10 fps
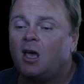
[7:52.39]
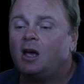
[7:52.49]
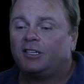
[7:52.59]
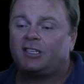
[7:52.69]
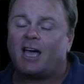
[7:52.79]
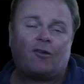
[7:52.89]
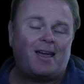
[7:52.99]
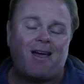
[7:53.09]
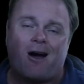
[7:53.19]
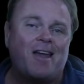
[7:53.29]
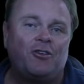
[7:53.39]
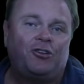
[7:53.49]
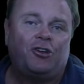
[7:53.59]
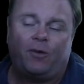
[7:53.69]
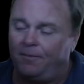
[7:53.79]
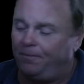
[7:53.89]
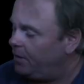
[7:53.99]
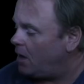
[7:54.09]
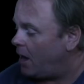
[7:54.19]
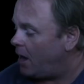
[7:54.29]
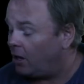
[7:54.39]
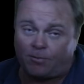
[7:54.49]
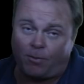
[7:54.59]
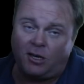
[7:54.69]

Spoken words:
Zachary, I don't do it. And I'll explain